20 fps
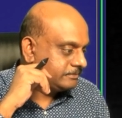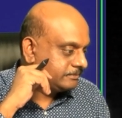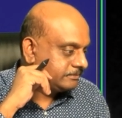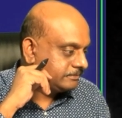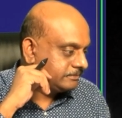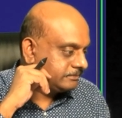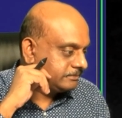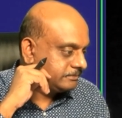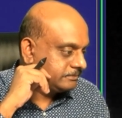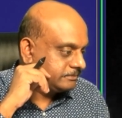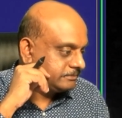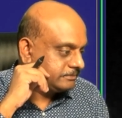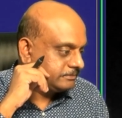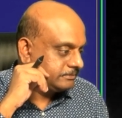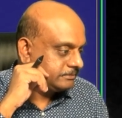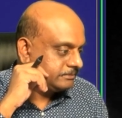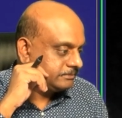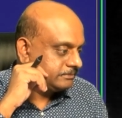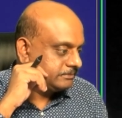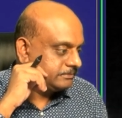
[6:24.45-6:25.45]

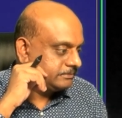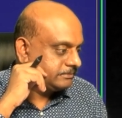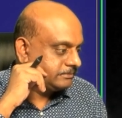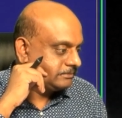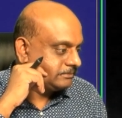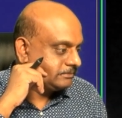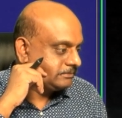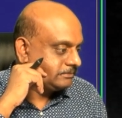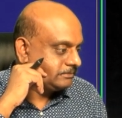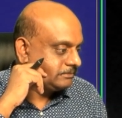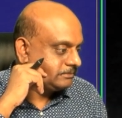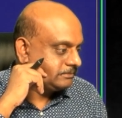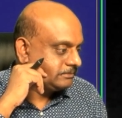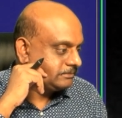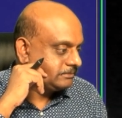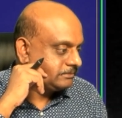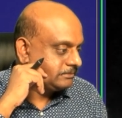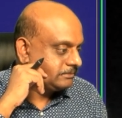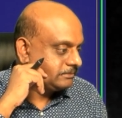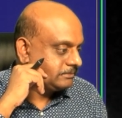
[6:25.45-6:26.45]

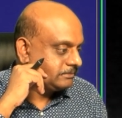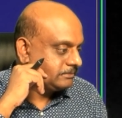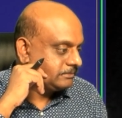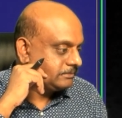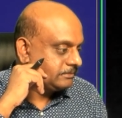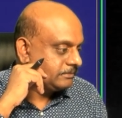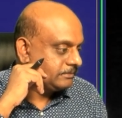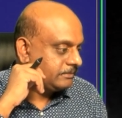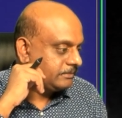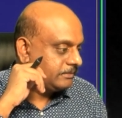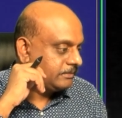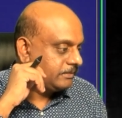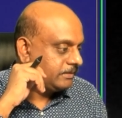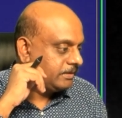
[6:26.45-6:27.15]
Nothing is said.